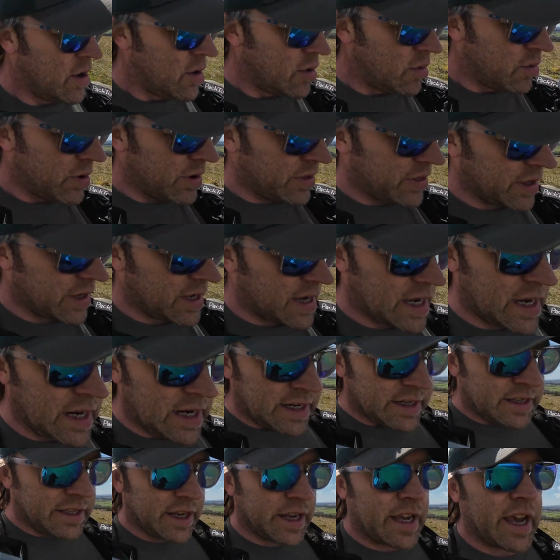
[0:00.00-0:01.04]
with the
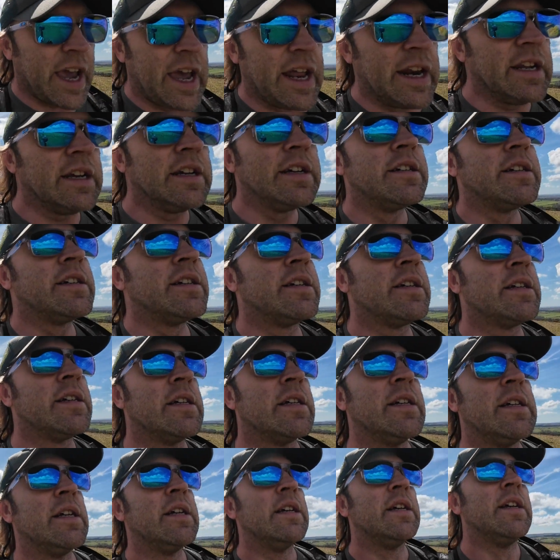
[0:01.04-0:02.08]
Killers again,
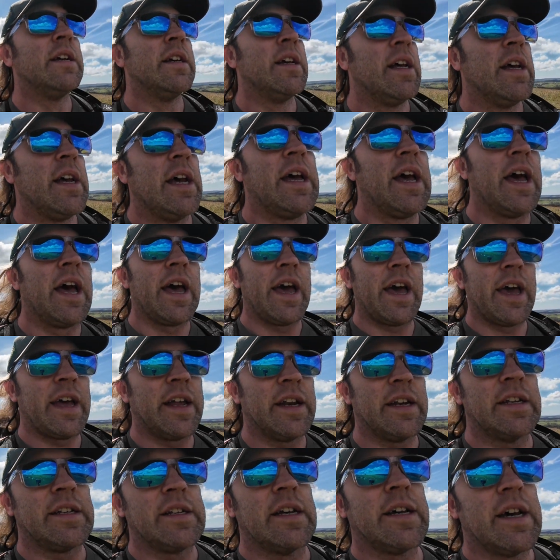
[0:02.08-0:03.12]

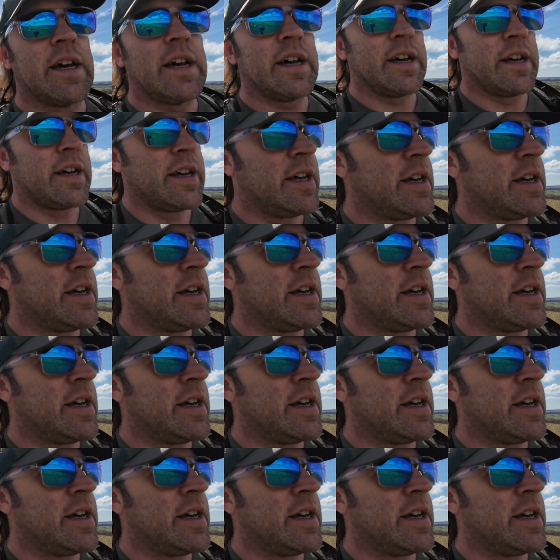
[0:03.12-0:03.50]
and I'm